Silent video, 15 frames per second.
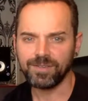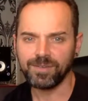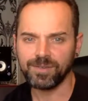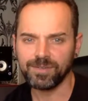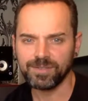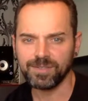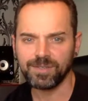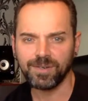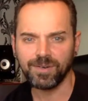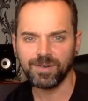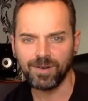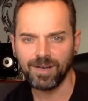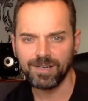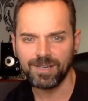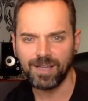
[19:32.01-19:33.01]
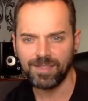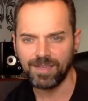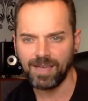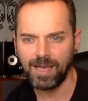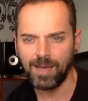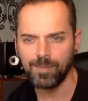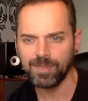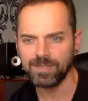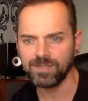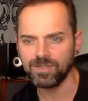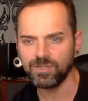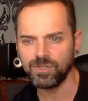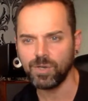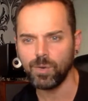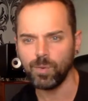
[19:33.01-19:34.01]
You're good to go and nothing happens.
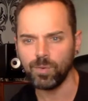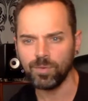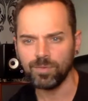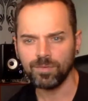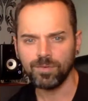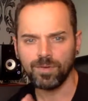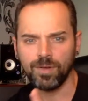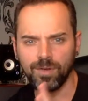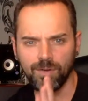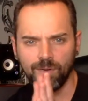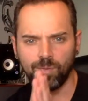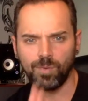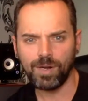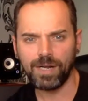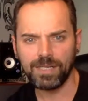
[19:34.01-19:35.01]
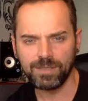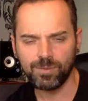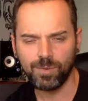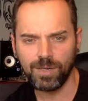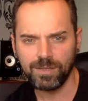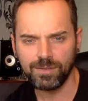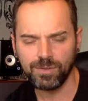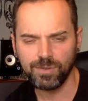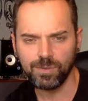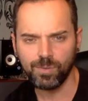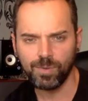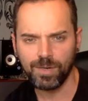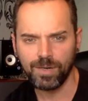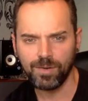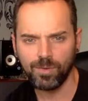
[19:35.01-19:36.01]
So, what else? What do
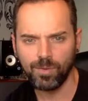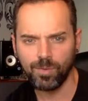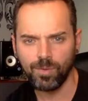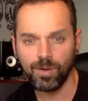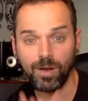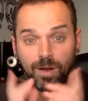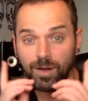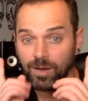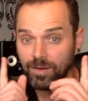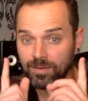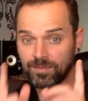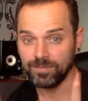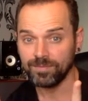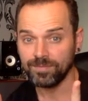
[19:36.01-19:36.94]
you want to know? Oh,